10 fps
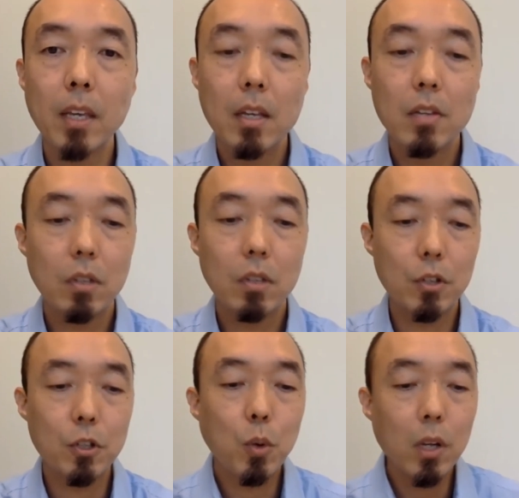So there's
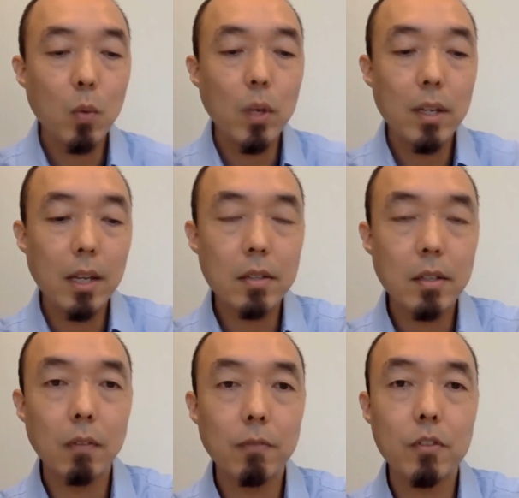a 21-day
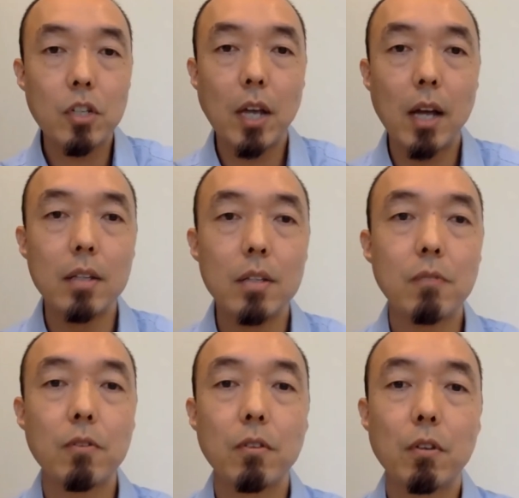self-challenge
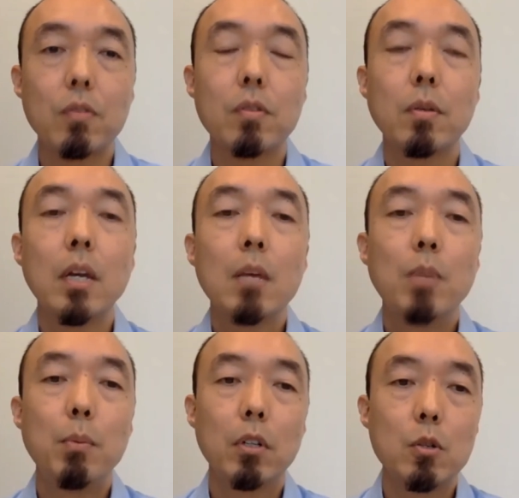for those
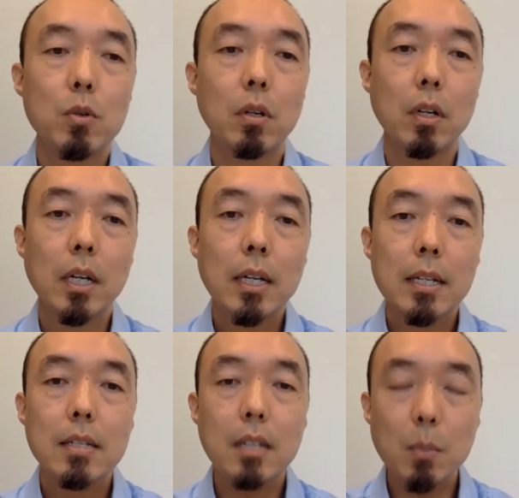people who are
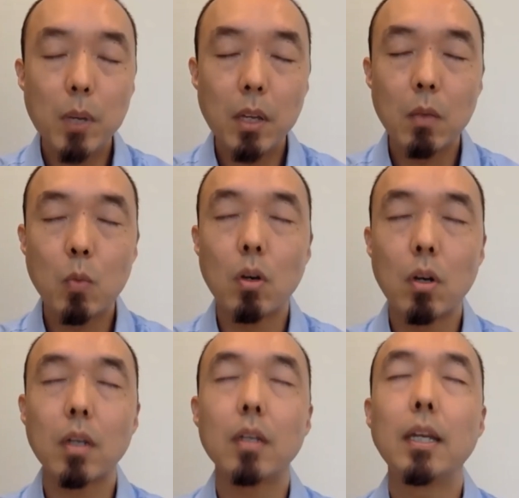deep in the
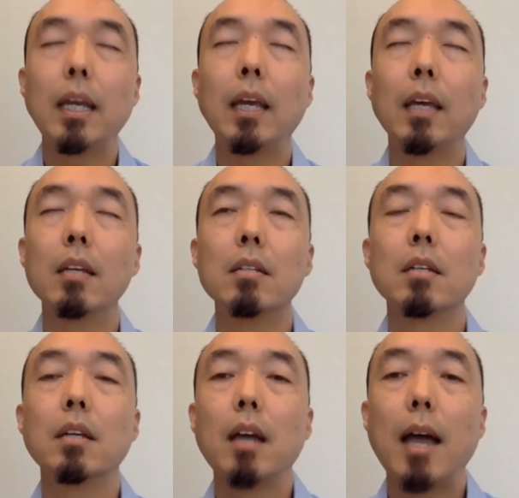work. And
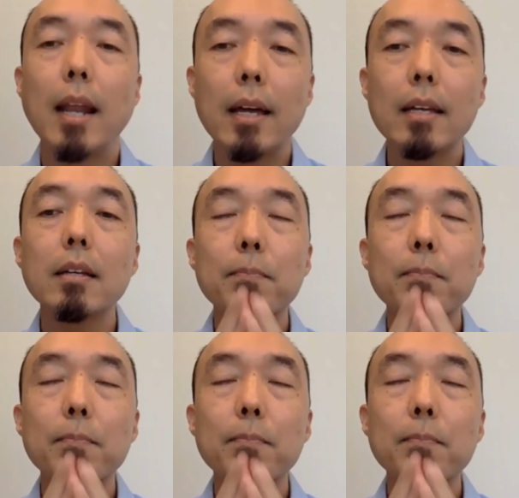I